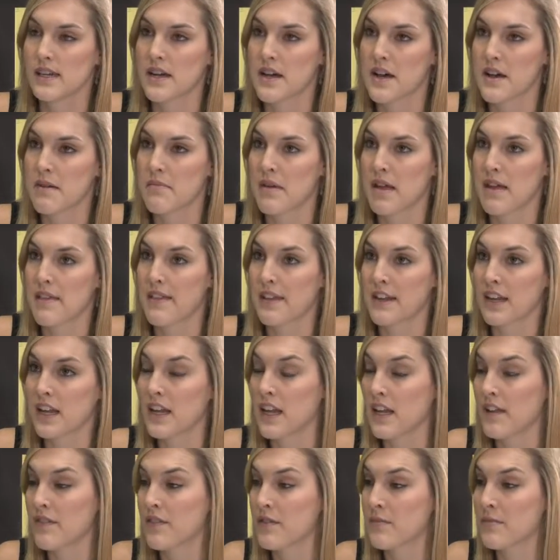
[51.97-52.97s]
And then I
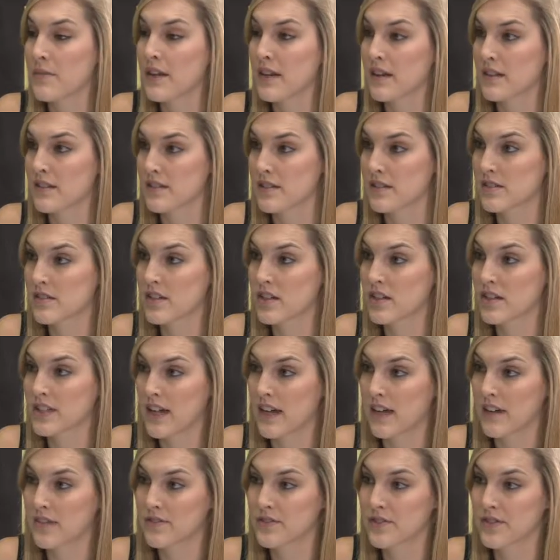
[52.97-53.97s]
gave them an exit card
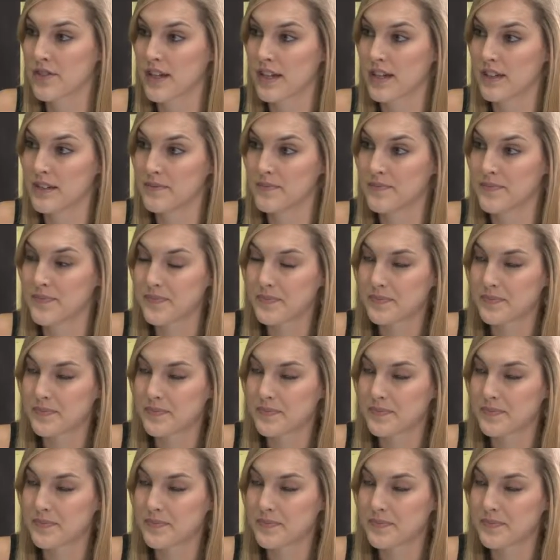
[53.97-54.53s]
after that.